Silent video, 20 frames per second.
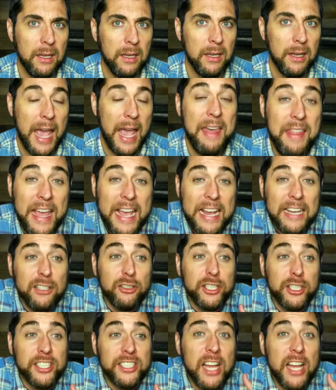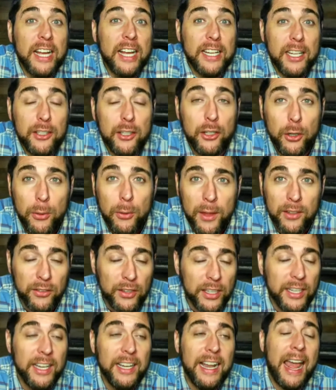And they decided to do this. They
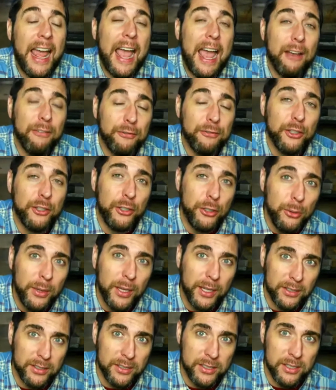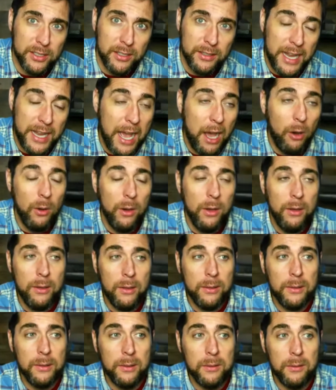didn't have to do this. Now,
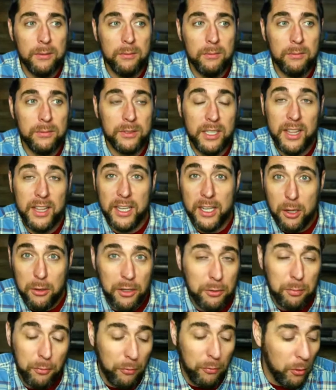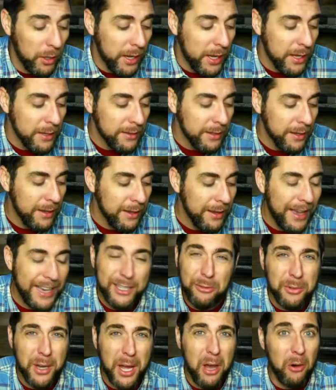did they know this beforehand? I don't
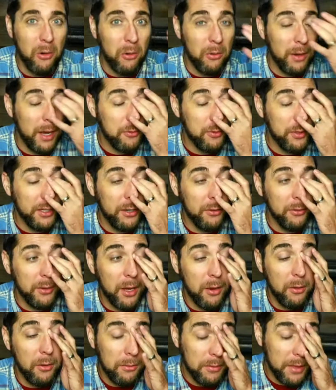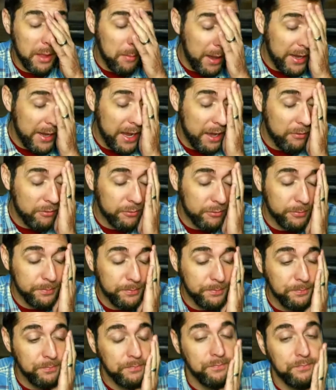know. I really don't know. They might have.
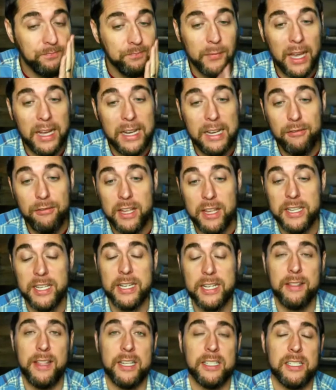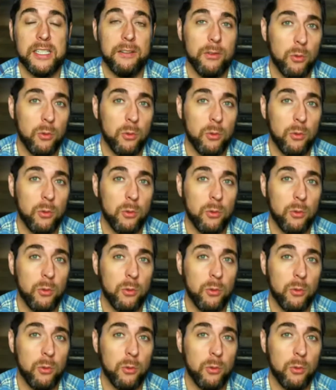And if they did, that's even